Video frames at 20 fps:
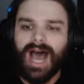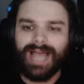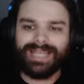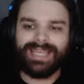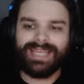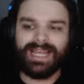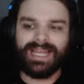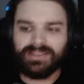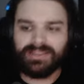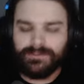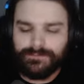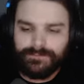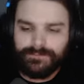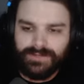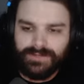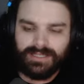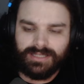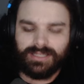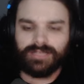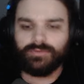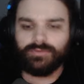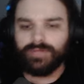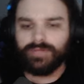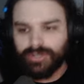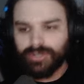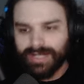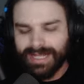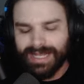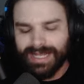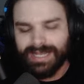I get the feeling we
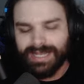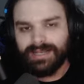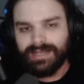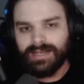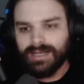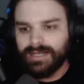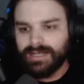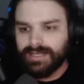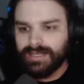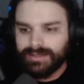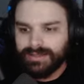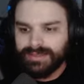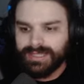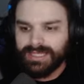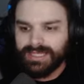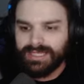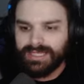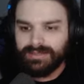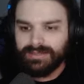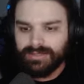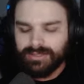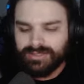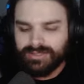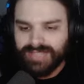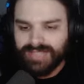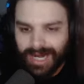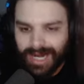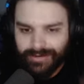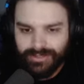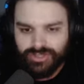are in the
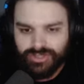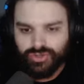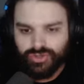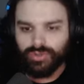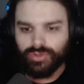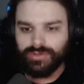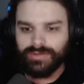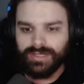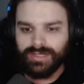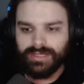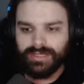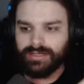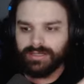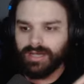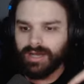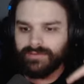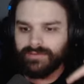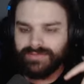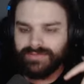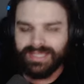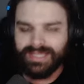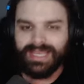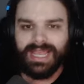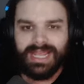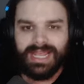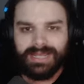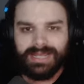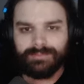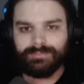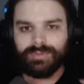territory of the
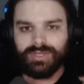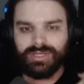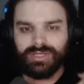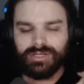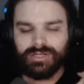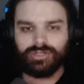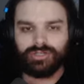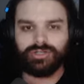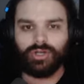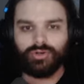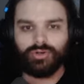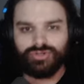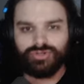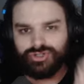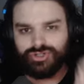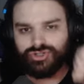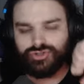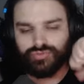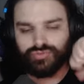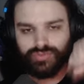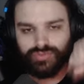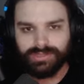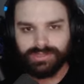game being closer to